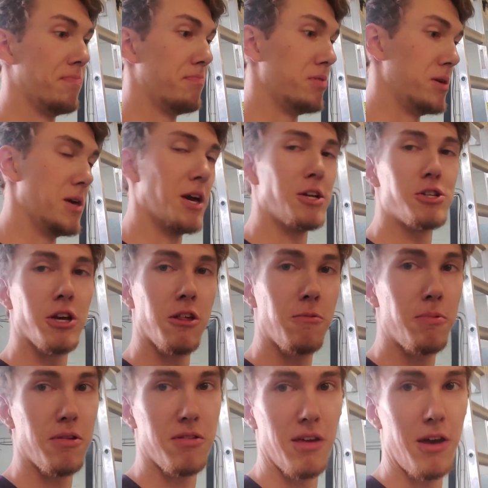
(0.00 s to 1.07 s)
PHS
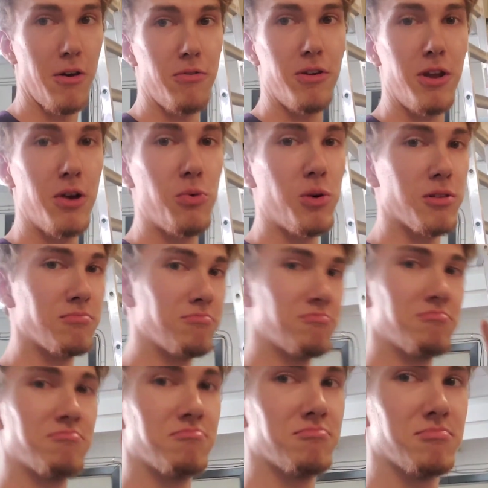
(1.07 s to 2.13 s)
Paseo video 1.
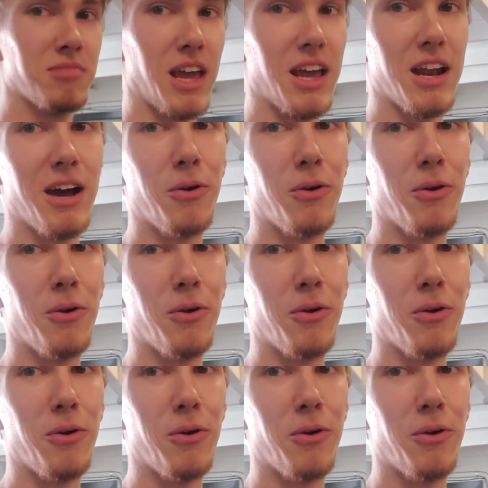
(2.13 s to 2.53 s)
And